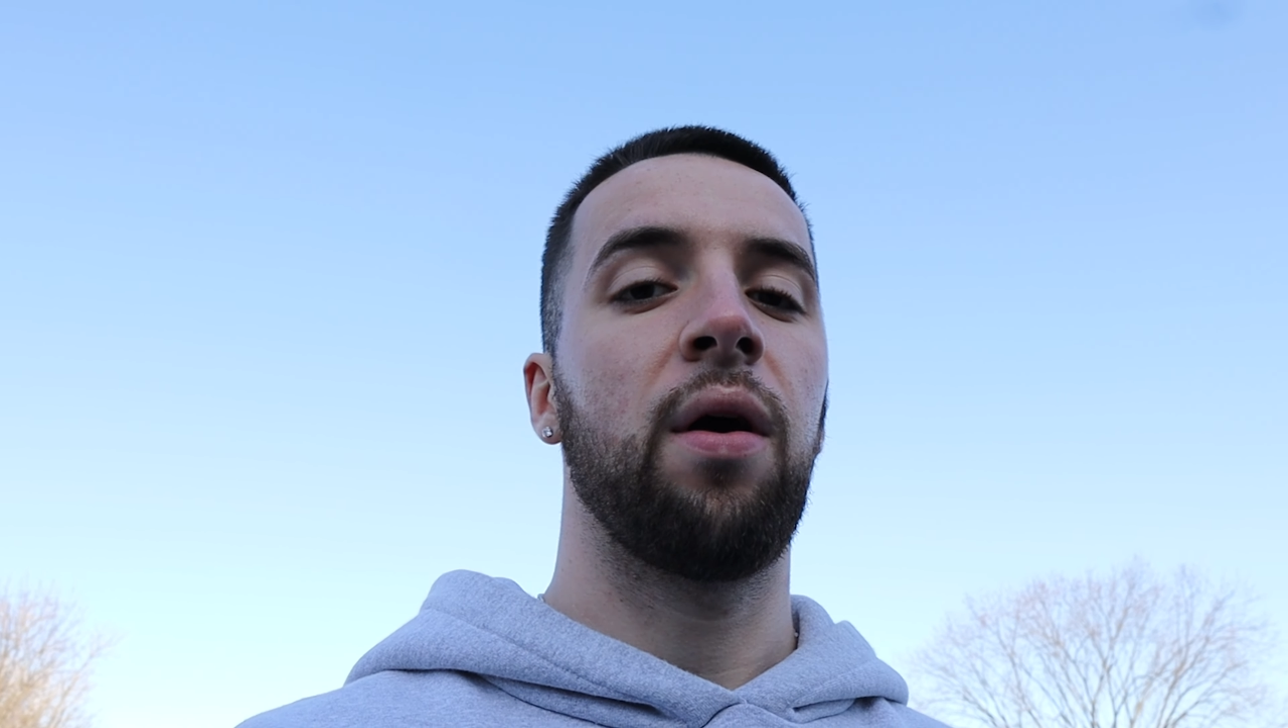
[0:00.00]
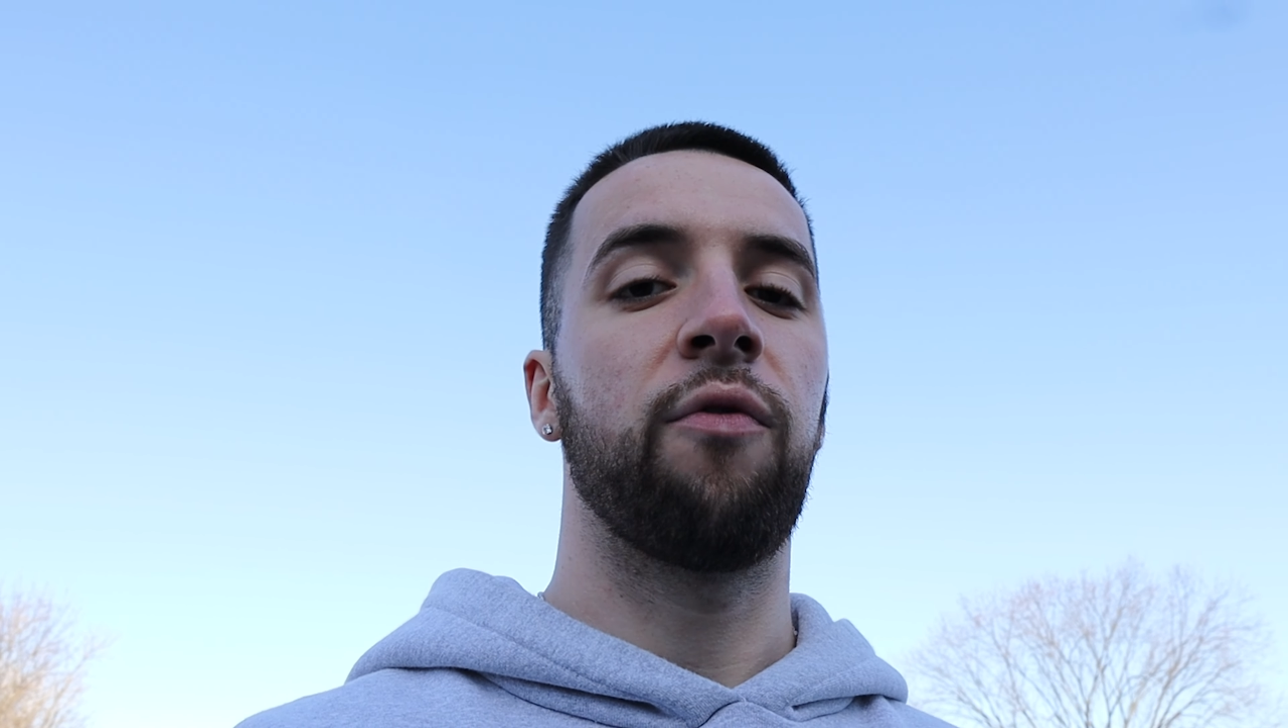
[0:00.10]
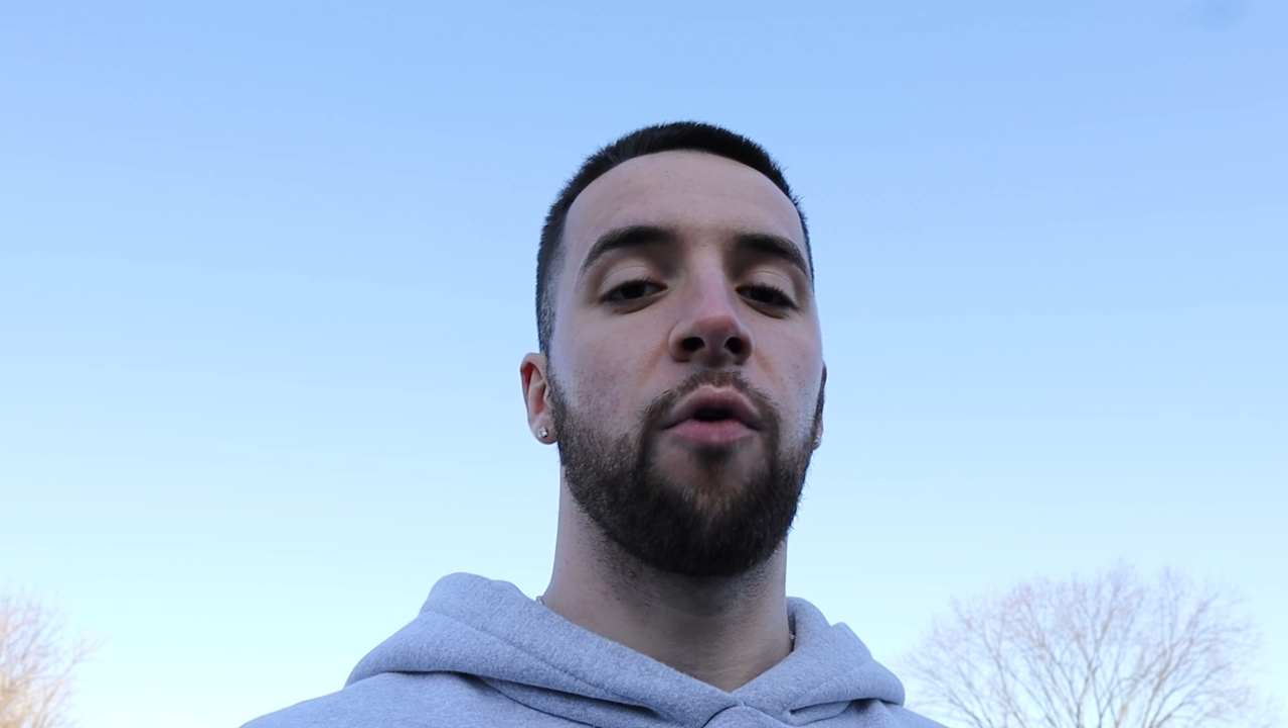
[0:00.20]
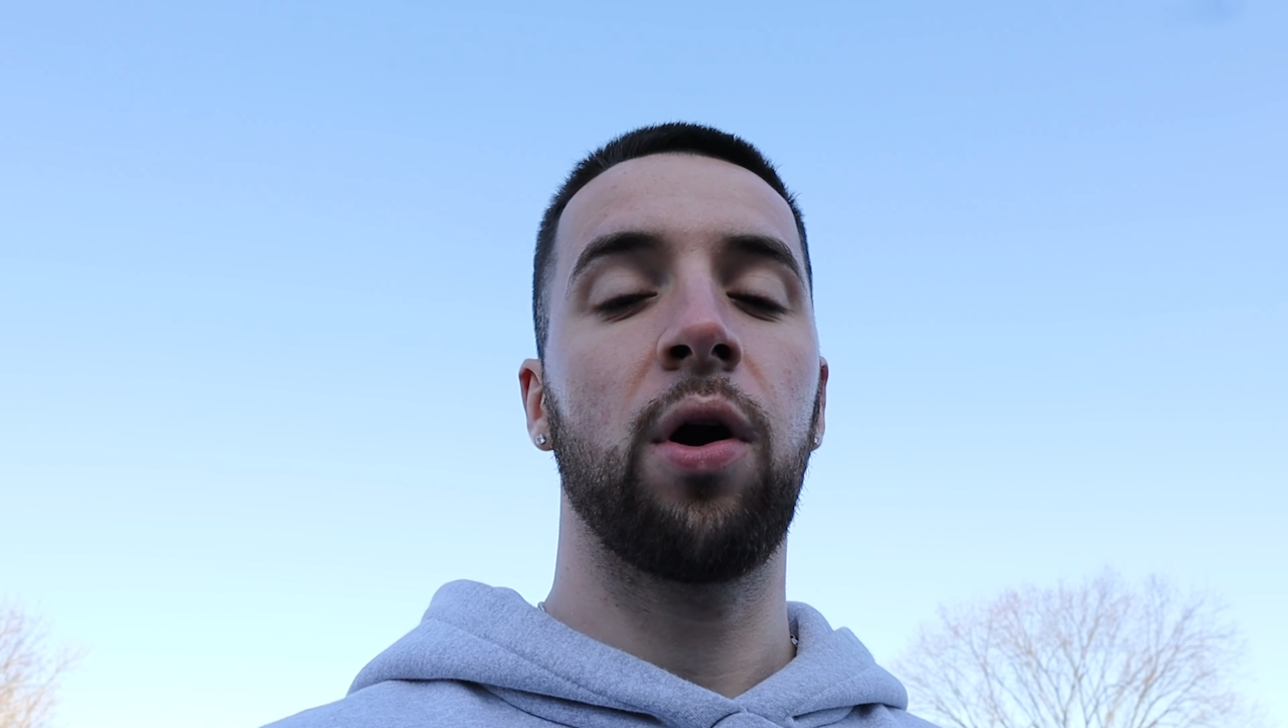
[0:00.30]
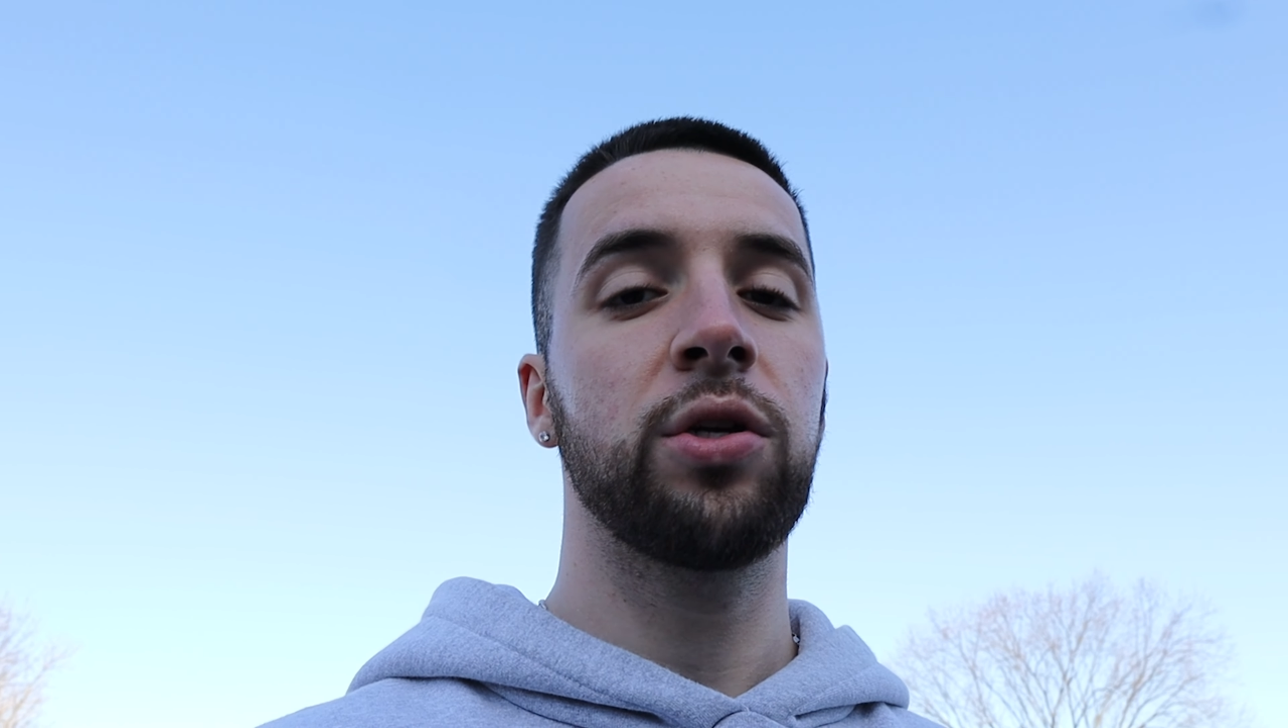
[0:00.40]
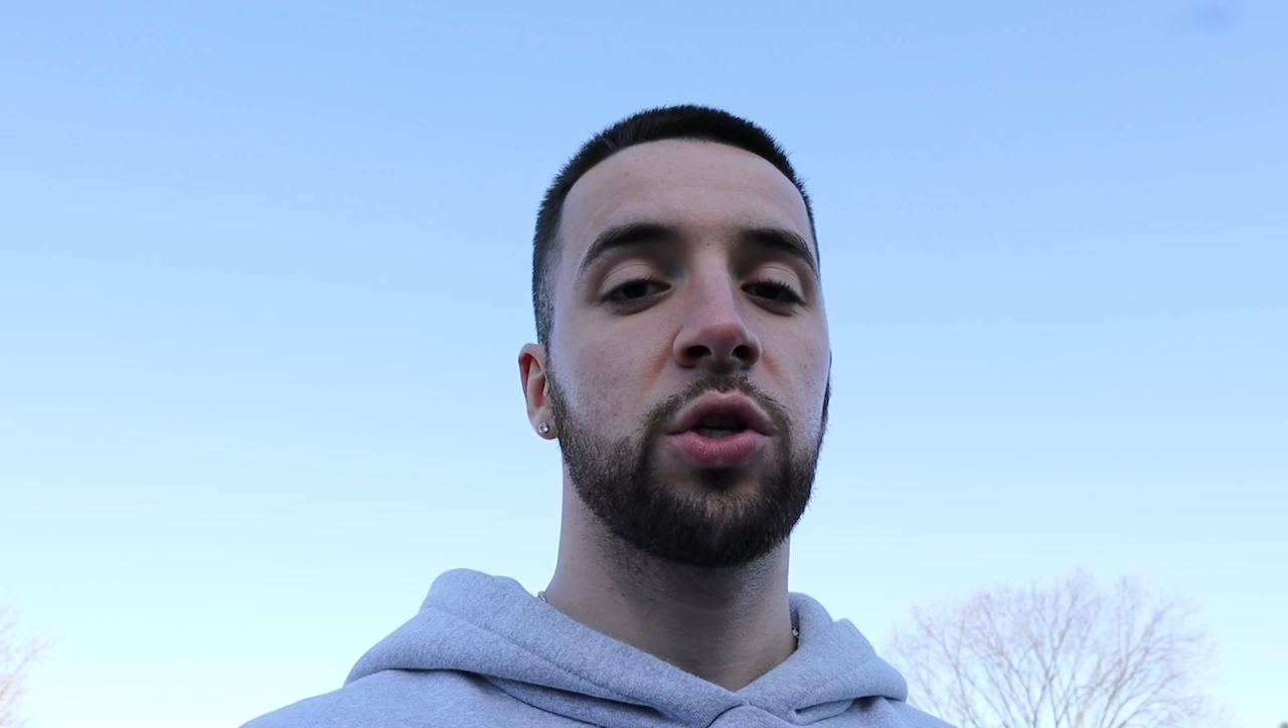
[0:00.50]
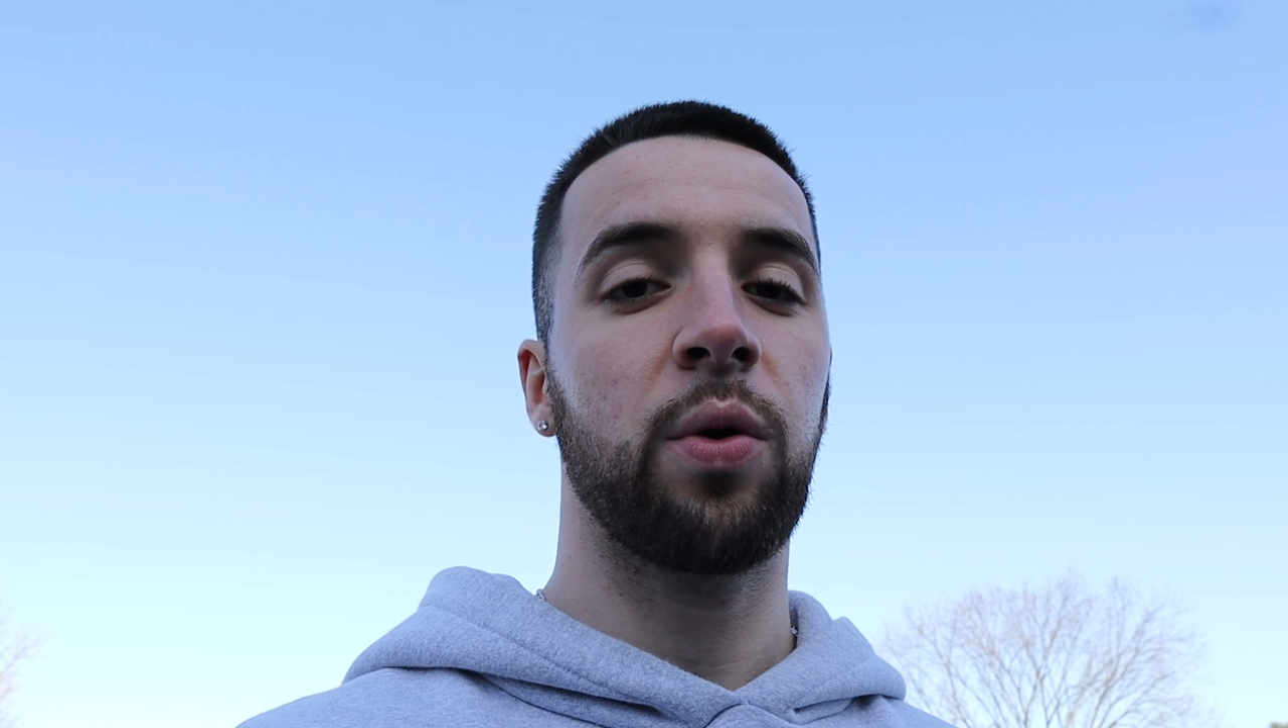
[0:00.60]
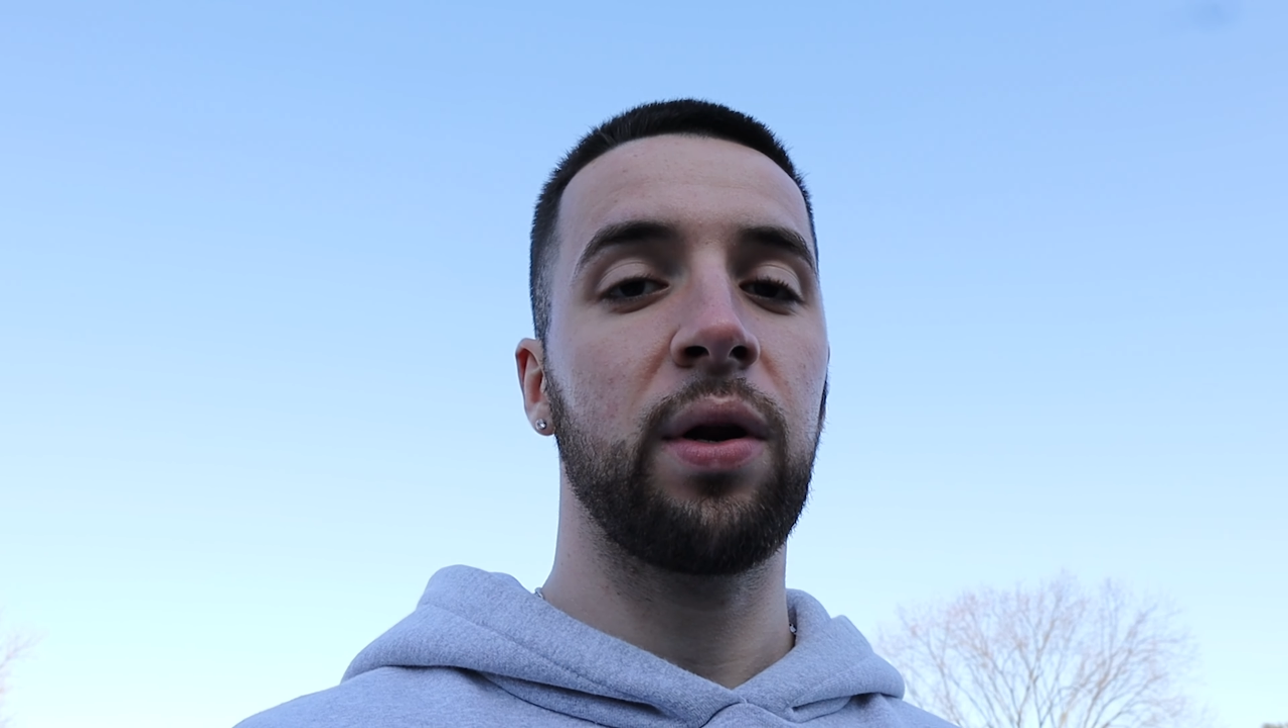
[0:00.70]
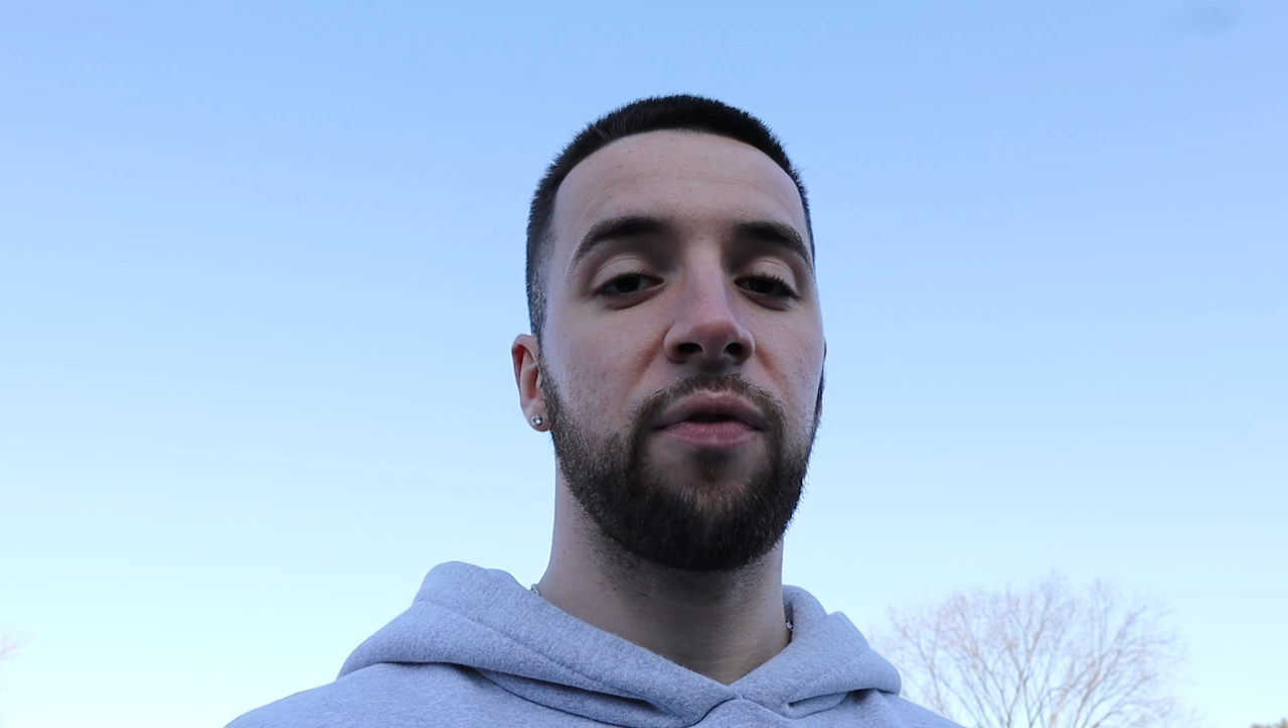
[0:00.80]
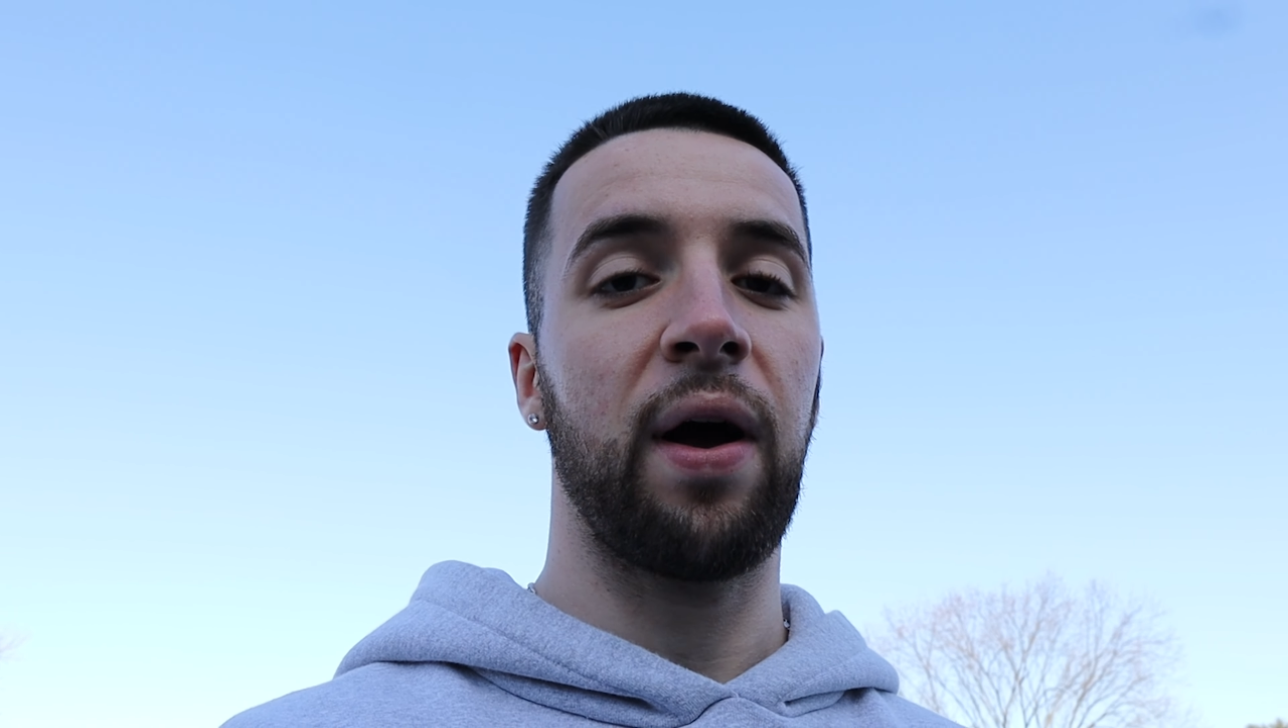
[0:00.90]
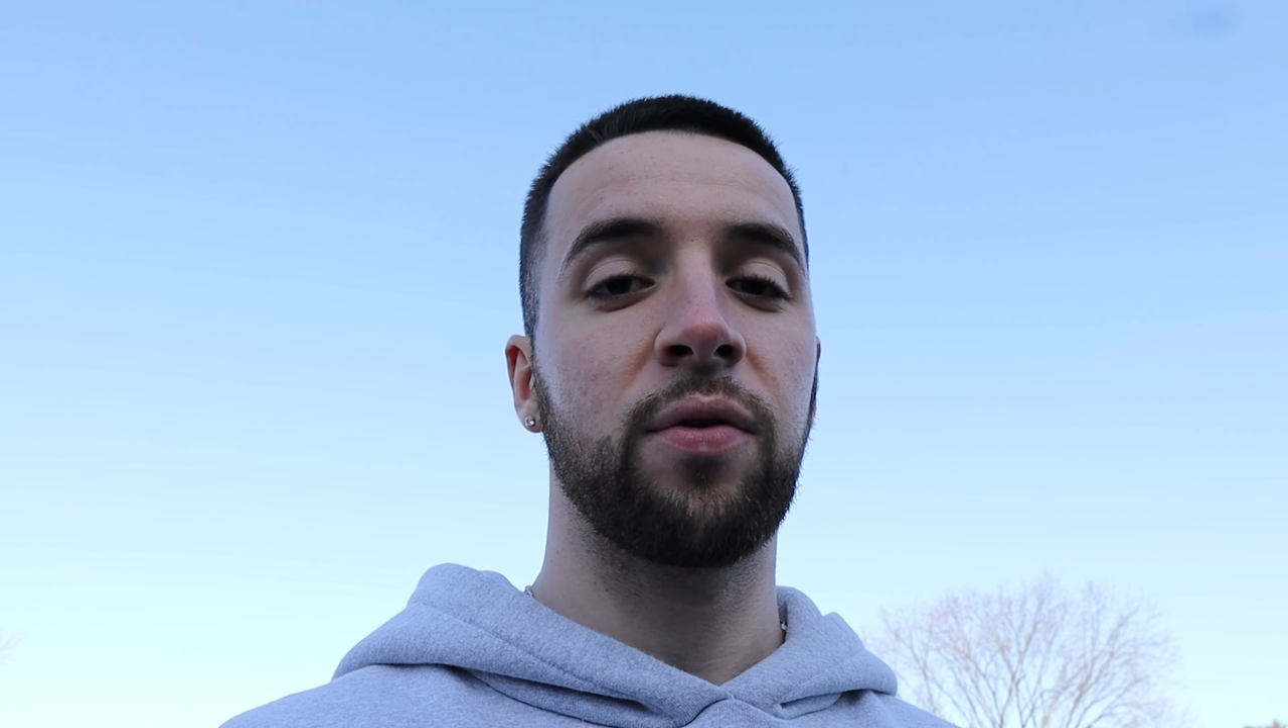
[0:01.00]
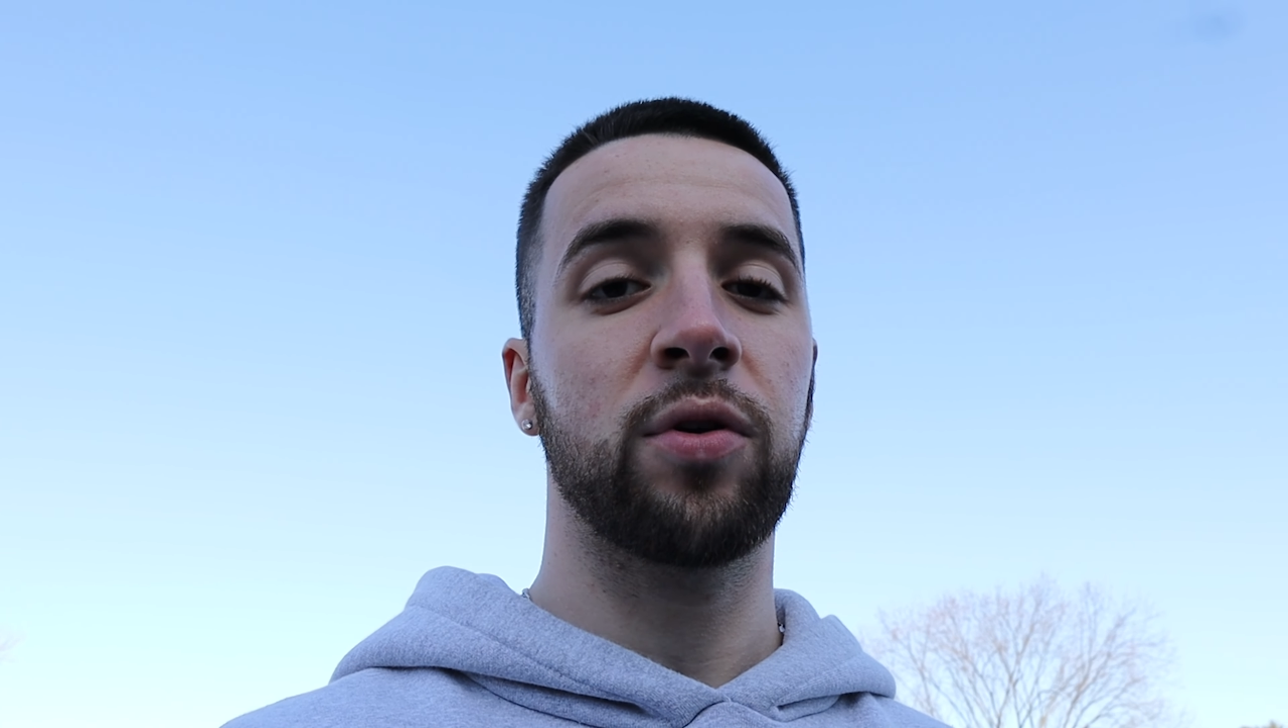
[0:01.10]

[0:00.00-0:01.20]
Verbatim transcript: 425